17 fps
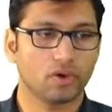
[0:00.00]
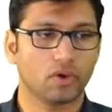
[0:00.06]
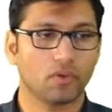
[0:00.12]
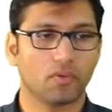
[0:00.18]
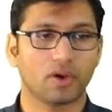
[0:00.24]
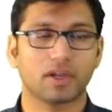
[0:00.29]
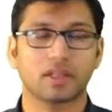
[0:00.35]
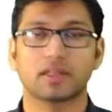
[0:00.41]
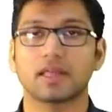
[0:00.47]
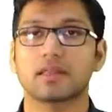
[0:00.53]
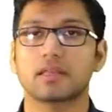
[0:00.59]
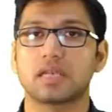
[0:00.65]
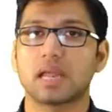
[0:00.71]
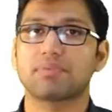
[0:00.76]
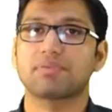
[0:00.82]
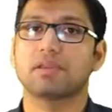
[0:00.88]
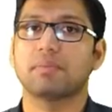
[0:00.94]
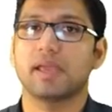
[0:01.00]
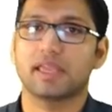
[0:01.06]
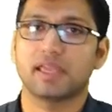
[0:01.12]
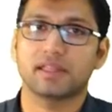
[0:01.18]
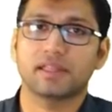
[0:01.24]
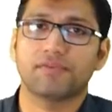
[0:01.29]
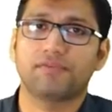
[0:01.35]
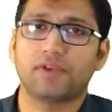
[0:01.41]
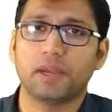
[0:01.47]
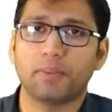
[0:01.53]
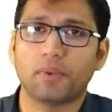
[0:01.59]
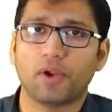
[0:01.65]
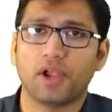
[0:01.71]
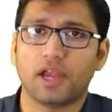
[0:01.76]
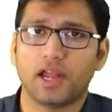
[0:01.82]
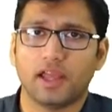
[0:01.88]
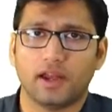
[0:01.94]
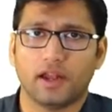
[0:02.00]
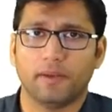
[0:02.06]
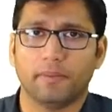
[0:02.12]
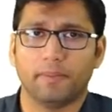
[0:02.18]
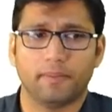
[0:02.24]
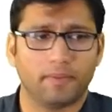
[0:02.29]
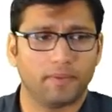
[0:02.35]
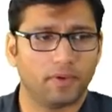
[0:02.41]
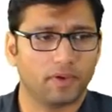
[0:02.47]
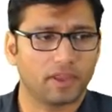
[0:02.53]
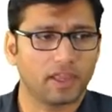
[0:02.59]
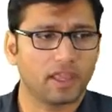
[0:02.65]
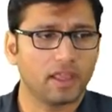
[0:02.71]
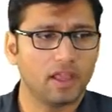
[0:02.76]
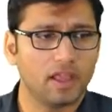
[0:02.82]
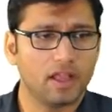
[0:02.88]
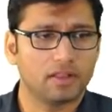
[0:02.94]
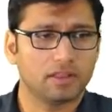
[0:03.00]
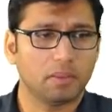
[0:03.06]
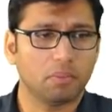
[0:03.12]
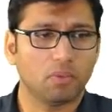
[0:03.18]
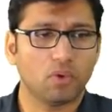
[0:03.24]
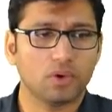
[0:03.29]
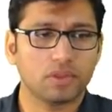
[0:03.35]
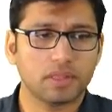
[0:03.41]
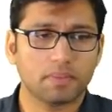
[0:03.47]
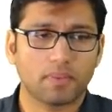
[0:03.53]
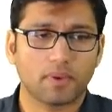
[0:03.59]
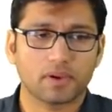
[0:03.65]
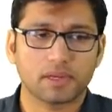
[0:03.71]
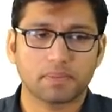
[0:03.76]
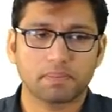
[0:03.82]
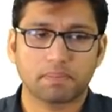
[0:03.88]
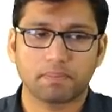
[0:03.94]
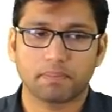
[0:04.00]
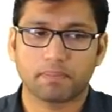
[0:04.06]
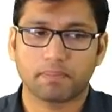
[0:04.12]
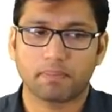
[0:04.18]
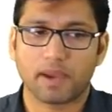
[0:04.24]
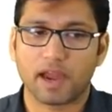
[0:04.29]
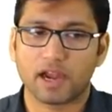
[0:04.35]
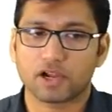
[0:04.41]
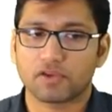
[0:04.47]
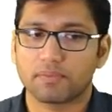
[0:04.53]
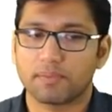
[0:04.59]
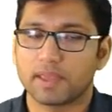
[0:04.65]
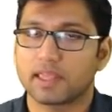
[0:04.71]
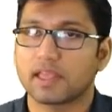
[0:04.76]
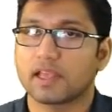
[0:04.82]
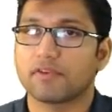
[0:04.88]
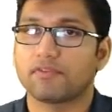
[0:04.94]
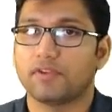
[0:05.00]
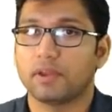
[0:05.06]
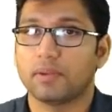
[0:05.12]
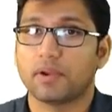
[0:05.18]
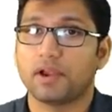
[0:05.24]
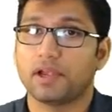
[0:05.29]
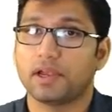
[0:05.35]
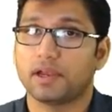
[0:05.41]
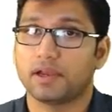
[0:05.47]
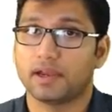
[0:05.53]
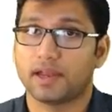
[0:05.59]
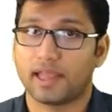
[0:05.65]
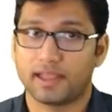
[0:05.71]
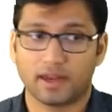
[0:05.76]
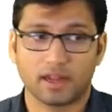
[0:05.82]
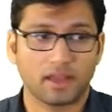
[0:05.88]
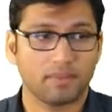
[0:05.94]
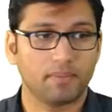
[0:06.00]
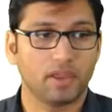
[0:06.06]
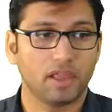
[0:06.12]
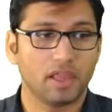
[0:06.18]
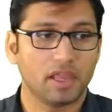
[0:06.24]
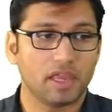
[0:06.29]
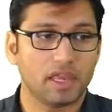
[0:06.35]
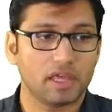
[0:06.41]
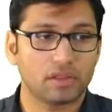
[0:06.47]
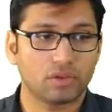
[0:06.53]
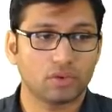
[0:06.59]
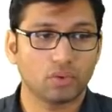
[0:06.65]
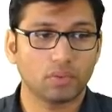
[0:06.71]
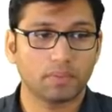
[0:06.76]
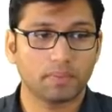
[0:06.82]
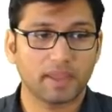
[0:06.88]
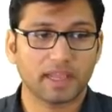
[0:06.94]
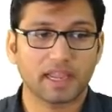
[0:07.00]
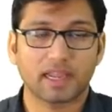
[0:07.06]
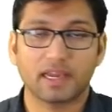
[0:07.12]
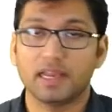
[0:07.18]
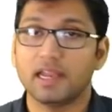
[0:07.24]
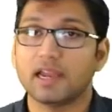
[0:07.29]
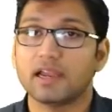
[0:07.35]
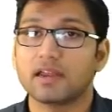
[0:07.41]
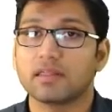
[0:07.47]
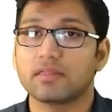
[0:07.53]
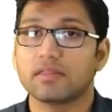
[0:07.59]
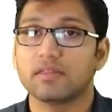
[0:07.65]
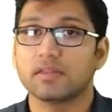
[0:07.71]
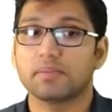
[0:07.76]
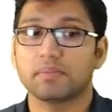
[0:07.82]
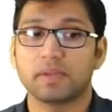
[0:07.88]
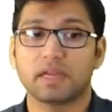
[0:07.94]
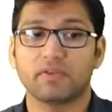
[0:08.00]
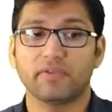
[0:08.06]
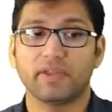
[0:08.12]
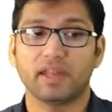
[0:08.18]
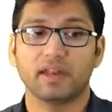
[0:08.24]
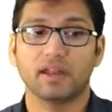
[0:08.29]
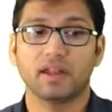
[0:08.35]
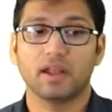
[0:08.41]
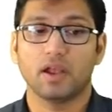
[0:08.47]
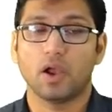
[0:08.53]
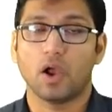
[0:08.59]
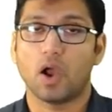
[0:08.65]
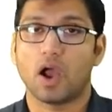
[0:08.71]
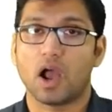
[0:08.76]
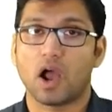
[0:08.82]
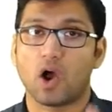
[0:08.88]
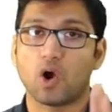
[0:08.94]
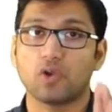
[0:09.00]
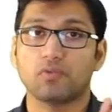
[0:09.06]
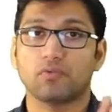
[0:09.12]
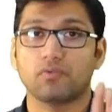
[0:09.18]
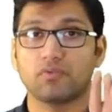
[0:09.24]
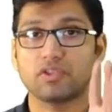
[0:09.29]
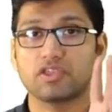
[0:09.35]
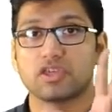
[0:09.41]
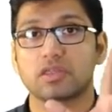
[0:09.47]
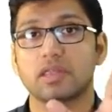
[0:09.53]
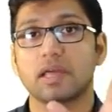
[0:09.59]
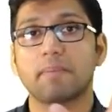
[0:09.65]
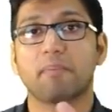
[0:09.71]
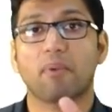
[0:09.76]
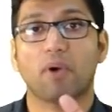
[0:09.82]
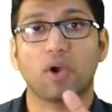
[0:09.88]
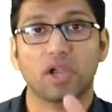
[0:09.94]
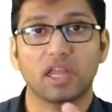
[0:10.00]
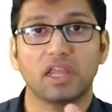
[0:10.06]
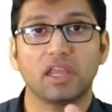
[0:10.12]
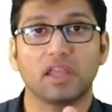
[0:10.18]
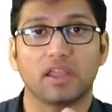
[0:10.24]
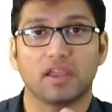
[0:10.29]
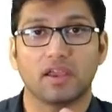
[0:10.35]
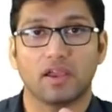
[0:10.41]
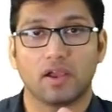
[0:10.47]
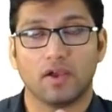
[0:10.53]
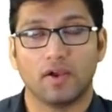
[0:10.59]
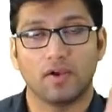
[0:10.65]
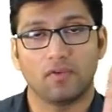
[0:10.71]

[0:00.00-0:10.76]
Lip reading: So what are the steps in making the free body diagram? Okay, the most important part of making a free body diagram is to make a clear decision between on which is the body